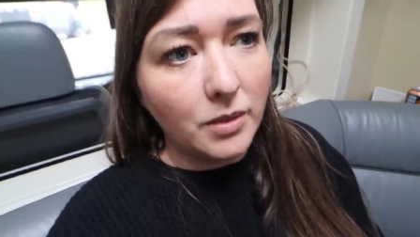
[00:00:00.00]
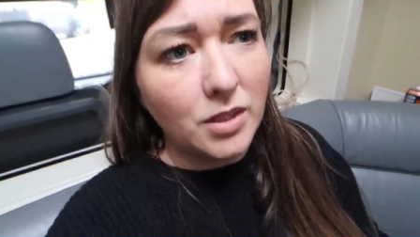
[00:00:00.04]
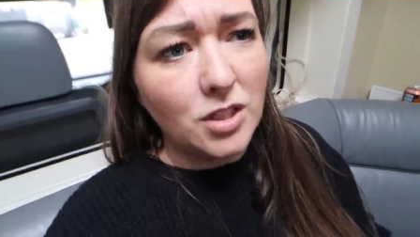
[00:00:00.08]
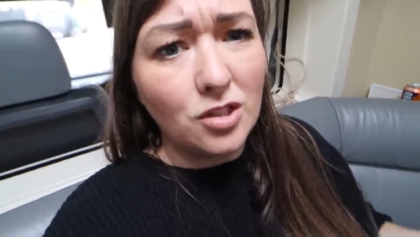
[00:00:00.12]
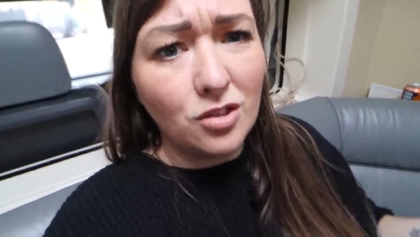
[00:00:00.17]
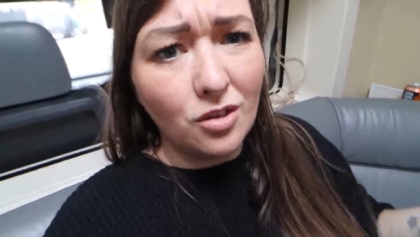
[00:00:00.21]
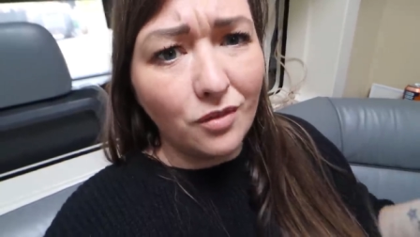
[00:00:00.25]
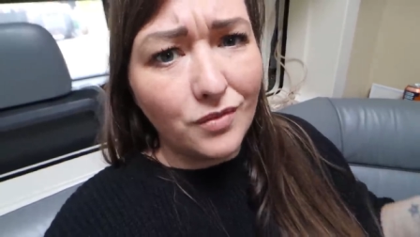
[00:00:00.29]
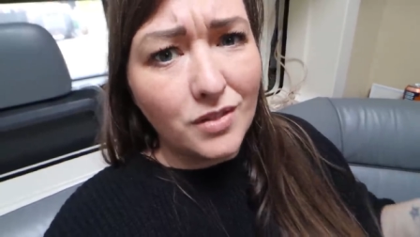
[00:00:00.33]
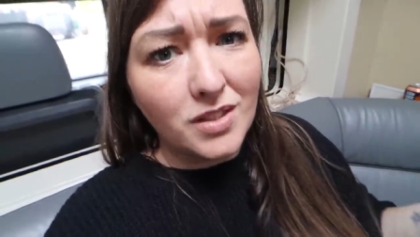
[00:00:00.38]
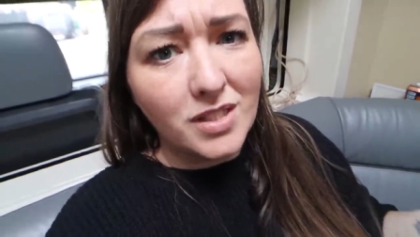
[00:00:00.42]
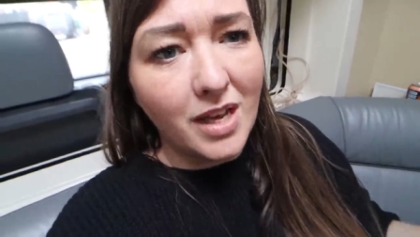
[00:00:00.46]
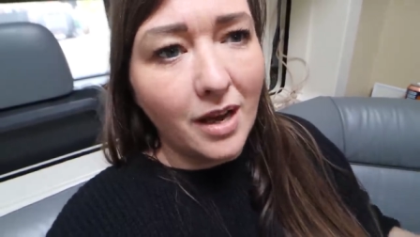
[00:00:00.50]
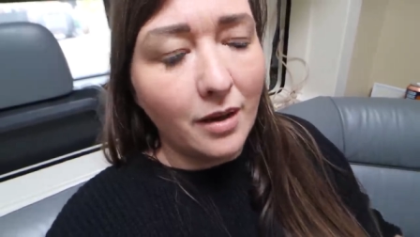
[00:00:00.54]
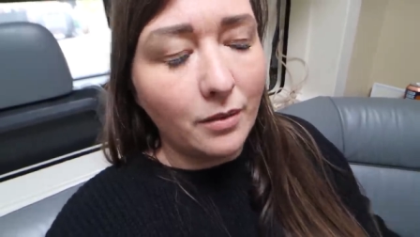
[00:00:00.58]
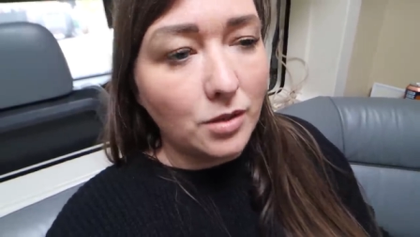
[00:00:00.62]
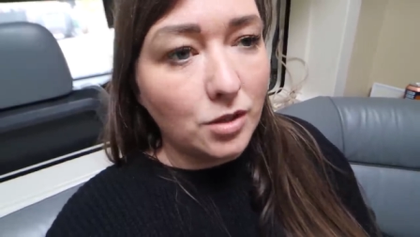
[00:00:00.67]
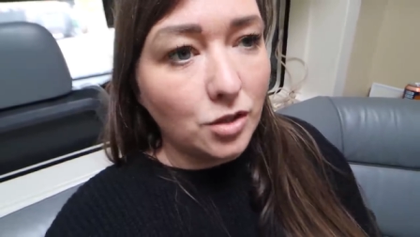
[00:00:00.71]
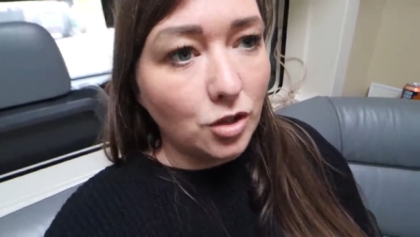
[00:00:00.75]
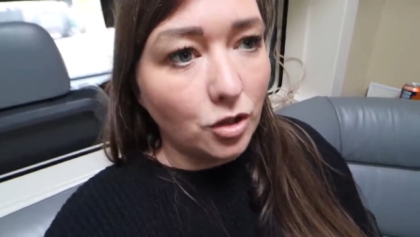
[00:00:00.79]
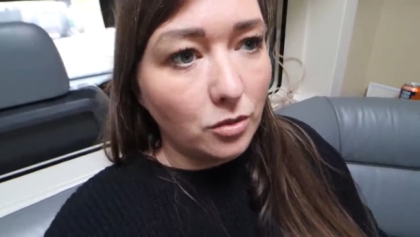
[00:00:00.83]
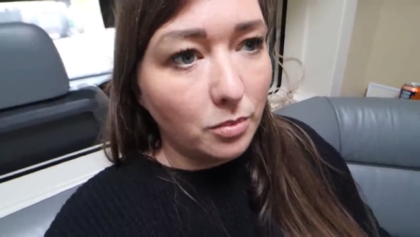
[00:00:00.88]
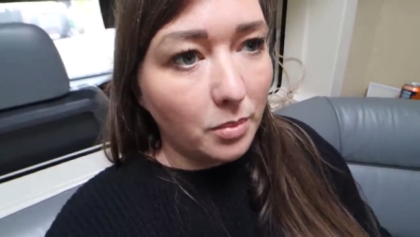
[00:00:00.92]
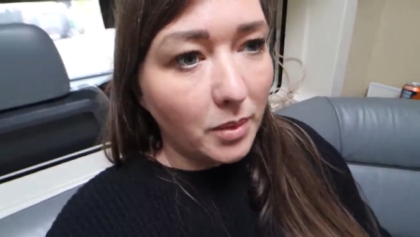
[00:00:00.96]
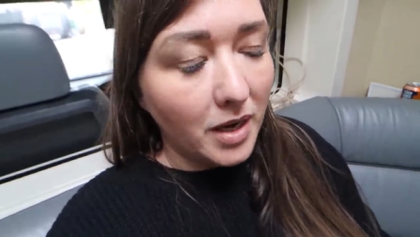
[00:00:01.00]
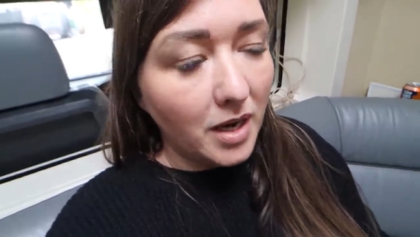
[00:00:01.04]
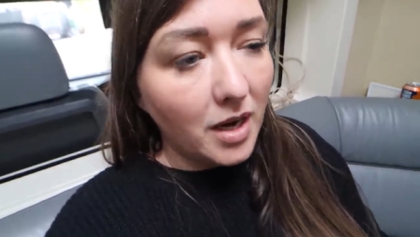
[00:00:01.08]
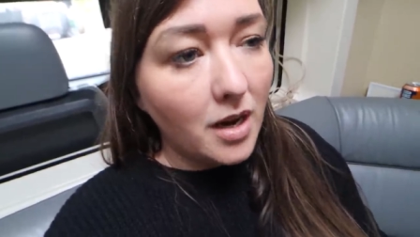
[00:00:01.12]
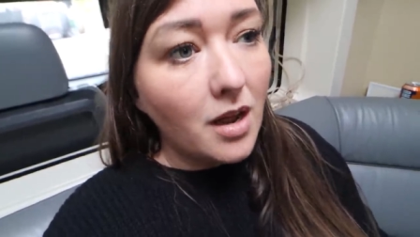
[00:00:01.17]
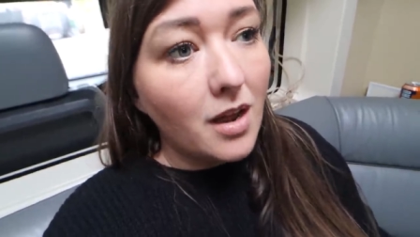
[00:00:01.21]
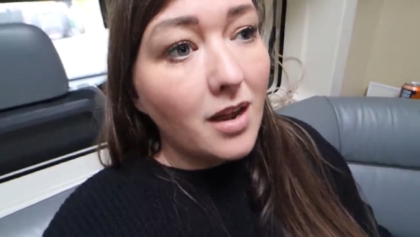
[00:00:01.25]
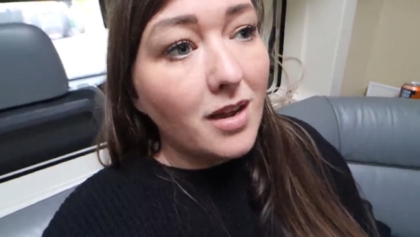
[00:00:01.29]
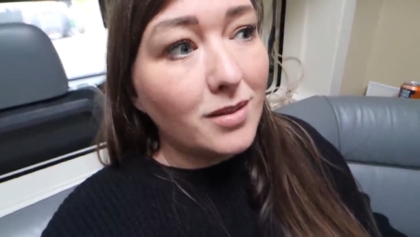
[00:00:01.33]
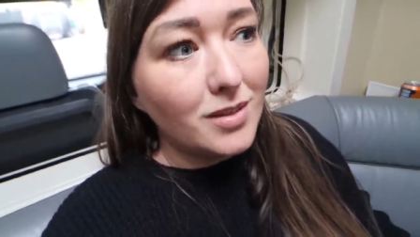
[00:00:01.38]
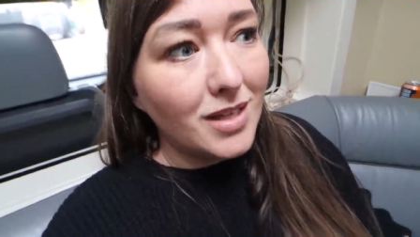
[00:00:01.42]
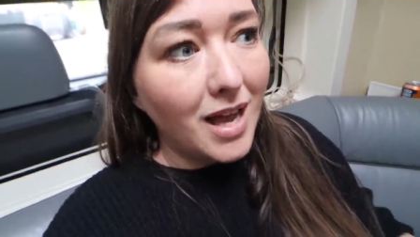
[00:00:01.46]
which is obviously how it should be.
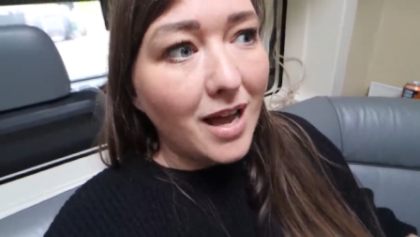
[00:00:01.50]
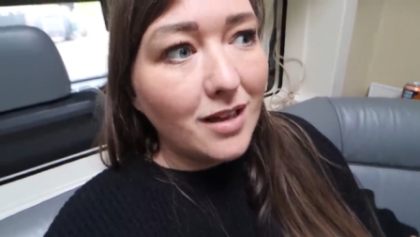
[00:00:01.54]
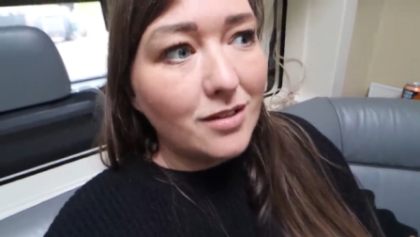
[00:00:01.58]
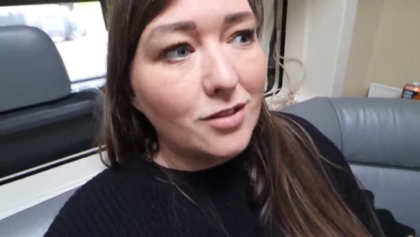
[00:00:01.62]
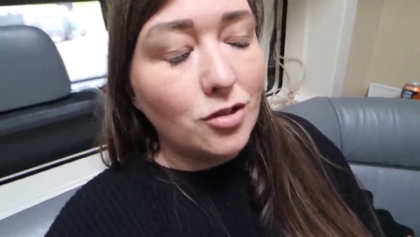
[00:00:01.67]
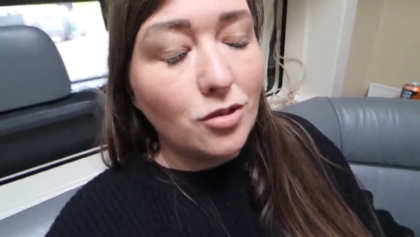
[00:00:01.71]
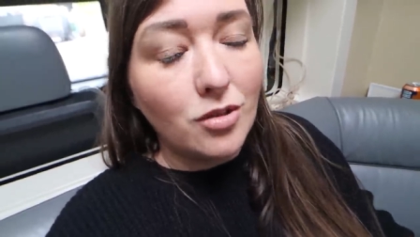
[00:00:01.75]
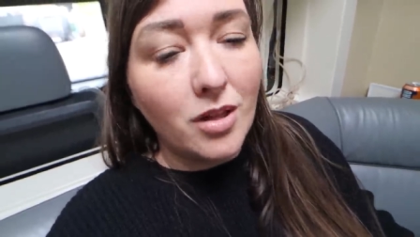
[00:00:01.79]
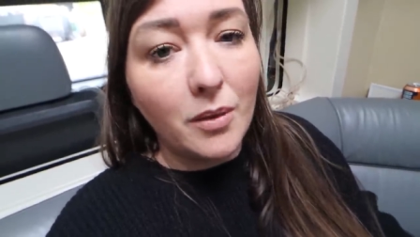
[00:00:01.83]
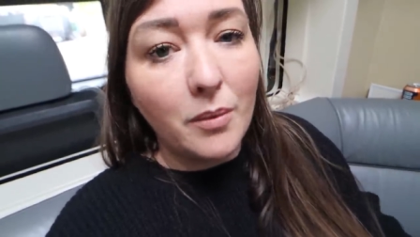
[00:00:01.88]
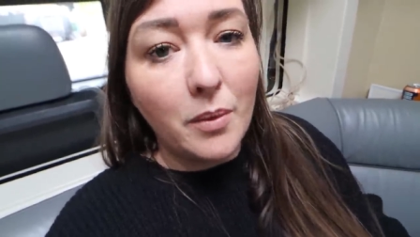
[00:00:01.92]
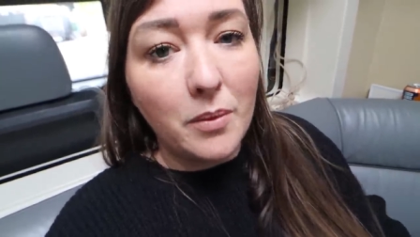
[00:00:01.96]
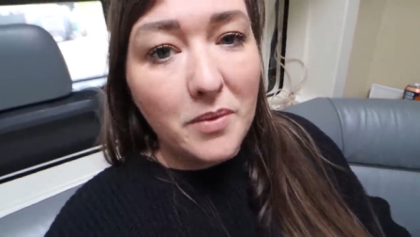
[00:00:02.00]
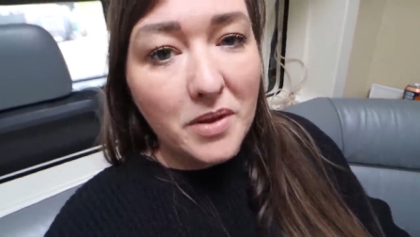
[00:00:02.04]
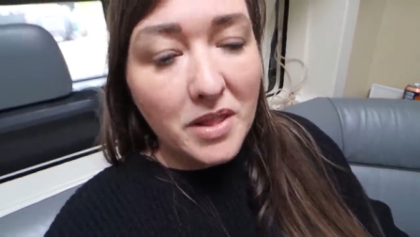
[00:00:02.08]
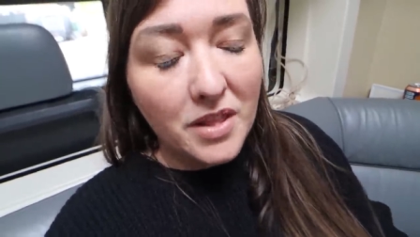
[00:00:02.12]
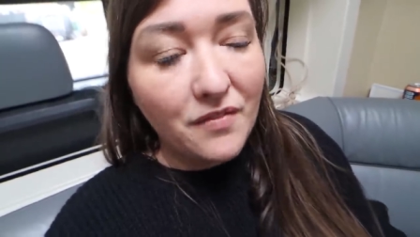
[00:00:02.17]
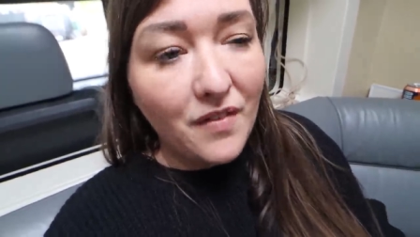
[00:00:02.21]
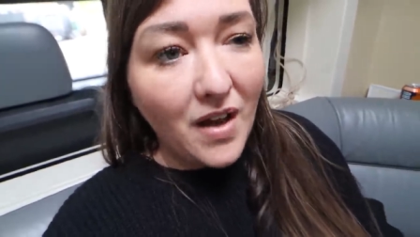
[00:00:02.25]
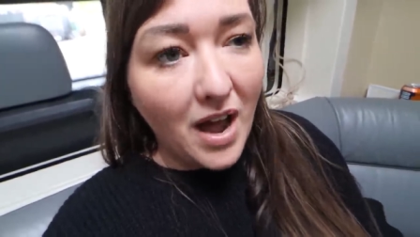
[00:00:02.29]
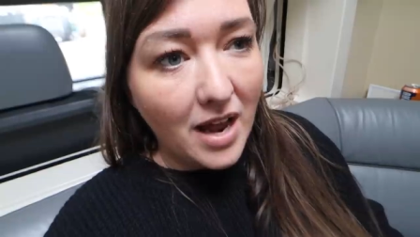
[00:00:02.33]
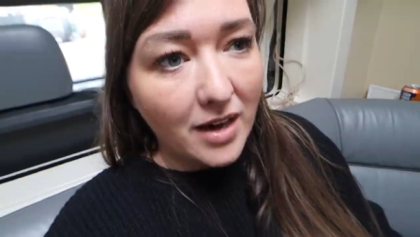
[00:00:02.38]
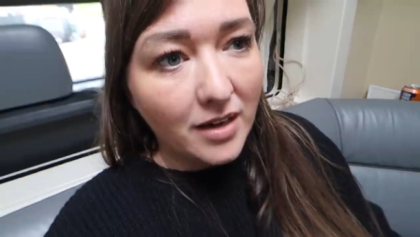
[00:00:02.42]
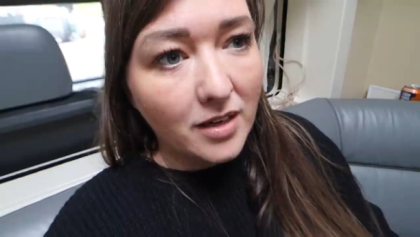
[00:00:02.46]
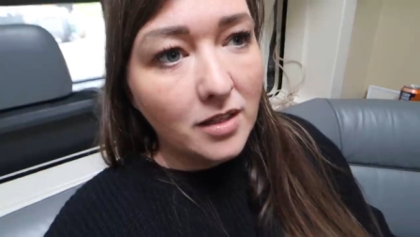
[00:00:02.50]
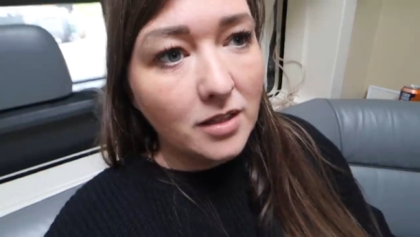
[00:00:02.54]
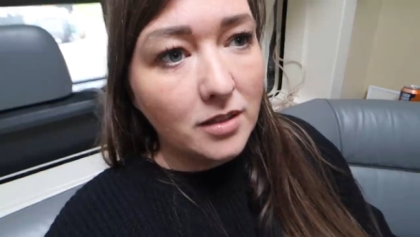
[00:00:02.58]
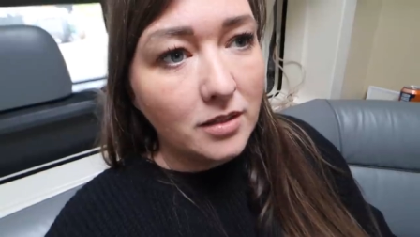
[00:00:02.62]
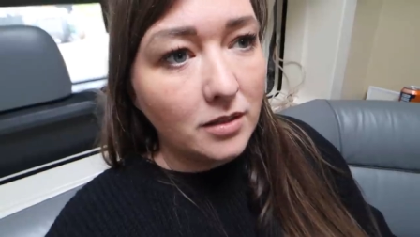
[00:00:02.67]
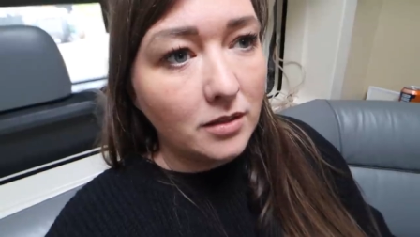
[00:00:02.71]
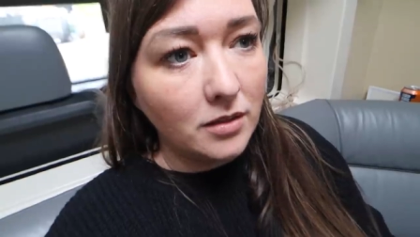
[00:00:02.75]
It's hard to do that when we're in the van.